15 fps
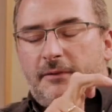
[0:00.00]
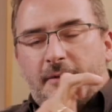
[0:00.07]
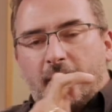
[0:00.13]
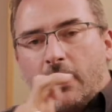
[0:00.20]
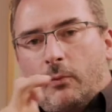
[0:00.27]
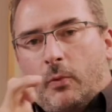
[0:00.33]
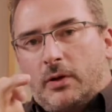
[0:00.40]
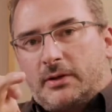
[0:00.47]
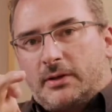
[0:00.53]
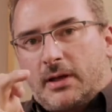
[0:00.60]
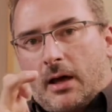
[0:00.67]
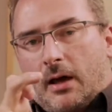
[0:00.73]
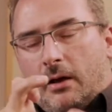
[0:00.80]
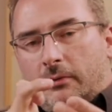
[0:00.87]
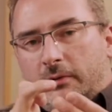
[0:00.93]
If I would
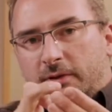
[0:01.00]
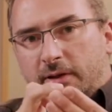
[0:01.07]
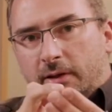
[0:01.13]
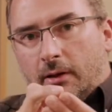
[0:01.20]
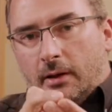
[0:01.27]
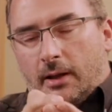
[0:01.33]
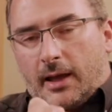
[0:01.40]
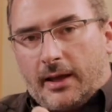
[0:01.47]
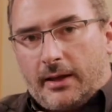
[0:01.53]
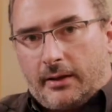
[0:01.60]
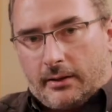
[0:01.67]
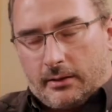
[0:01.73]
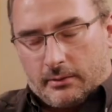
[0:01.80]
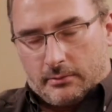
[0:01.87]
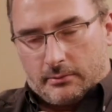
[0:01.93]
now
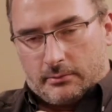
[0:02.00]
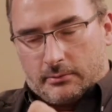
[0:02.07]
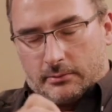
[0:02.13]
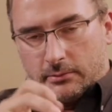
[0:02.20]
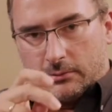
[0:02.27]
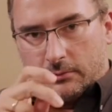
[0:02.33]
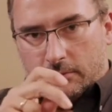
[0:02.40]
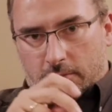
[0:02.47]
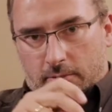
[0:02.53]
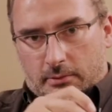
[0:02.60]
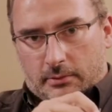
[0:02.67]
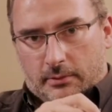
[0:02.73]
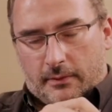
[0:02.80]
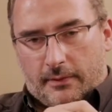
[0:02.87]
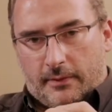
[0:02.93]
delay
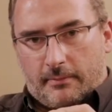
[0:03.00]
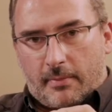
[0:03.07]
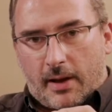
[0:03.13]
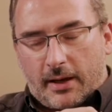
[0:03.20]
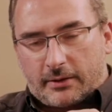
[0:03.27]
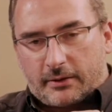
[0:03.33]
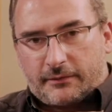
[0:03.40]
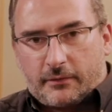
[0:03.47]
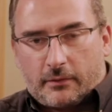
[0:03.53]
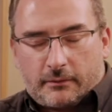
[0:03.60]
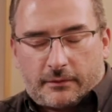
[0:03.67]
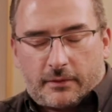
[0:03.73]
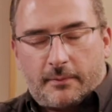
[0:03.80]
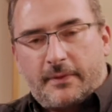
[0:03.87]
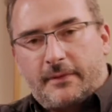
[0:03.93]
the
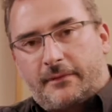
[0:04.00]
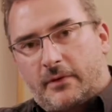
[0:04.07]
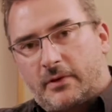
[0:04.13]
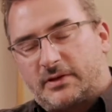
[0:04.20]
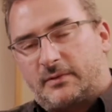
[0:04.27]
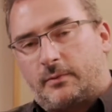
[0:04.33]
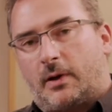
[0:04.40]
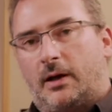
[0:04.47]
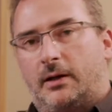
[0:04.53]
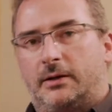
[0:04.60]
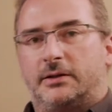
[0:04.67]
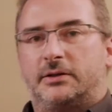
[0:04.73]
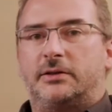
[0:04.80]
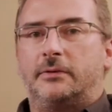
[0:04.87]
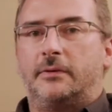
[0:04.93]
microphone from the first
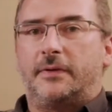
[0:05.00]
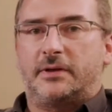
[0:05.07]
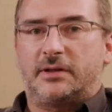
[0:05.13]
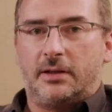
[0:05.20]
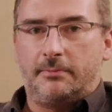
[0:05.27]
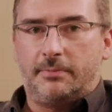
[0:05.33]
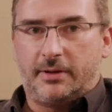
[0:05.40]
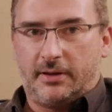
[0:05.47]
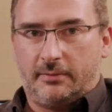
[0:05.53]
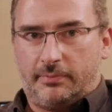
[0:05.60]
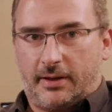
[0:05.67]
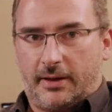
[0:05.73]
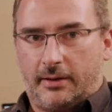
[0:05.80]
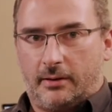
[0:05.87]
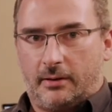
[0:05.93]
violin to the timpani
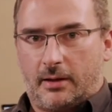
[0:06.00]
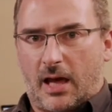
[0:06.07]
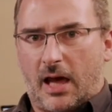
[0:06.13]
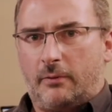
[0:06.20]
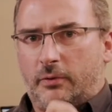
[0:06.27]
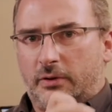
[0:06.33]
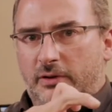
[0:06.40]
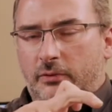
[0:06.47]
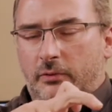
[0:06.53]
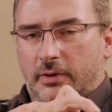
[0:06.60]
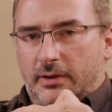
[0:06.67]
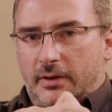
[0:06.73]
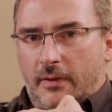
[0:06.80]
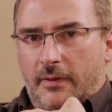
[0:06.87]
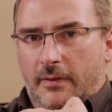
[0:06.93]
player, I would do
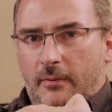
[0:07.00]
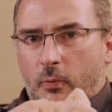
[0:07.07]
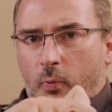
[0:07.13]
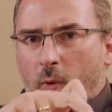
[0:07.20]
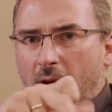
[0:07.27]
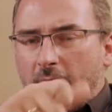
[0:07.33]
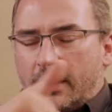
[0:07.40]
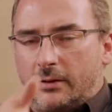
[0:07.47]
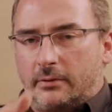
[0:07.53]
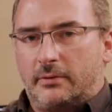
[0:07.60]
it the way